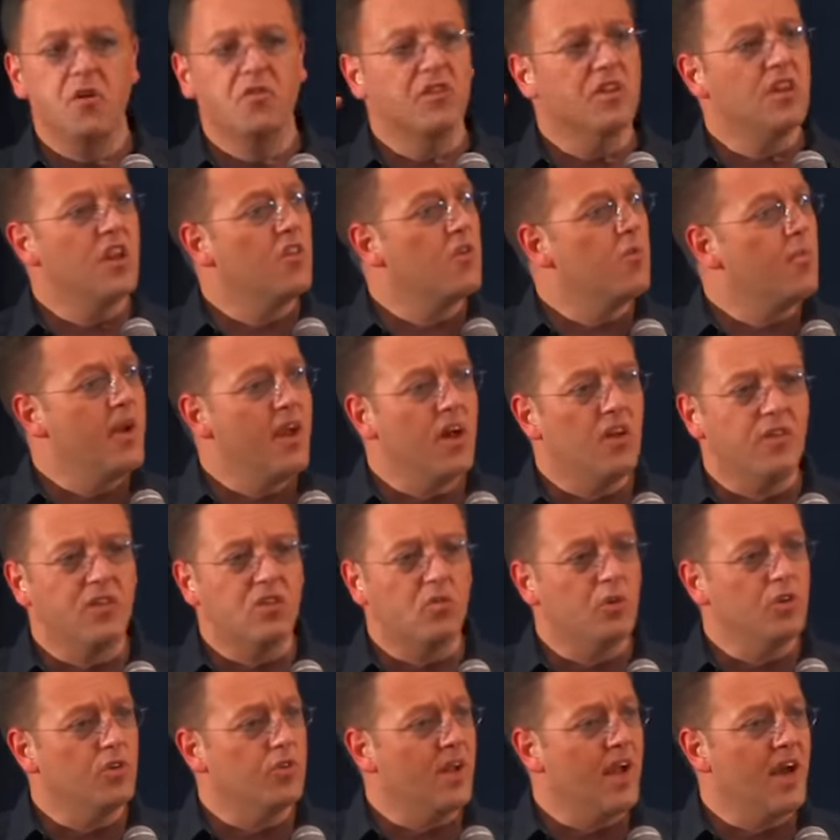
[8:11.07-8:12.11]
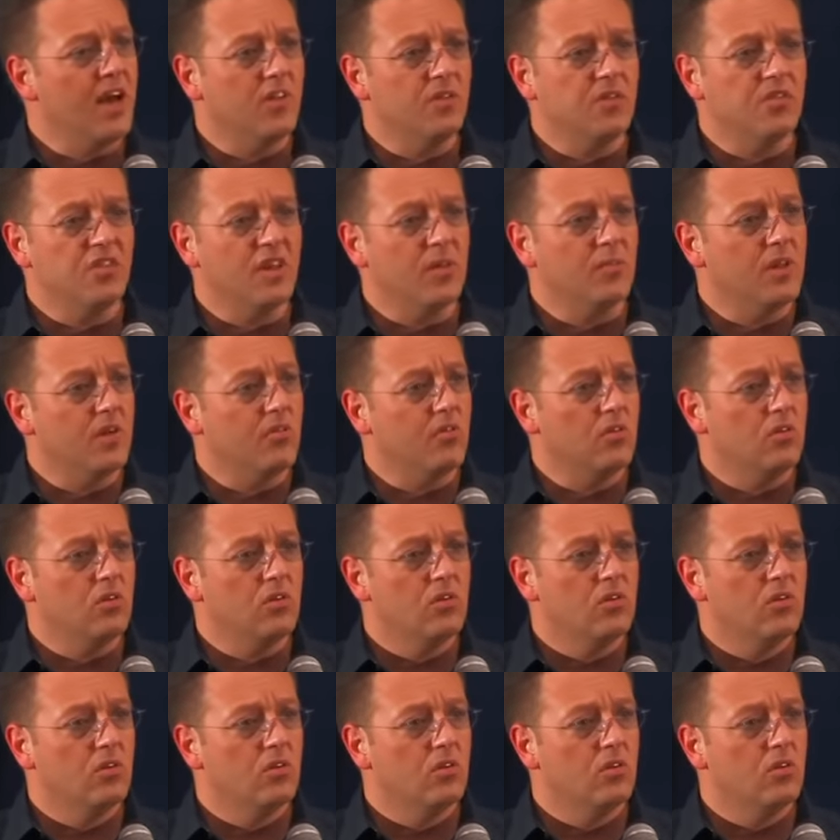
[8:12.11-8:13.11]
There's another male that's with your dad on the same level.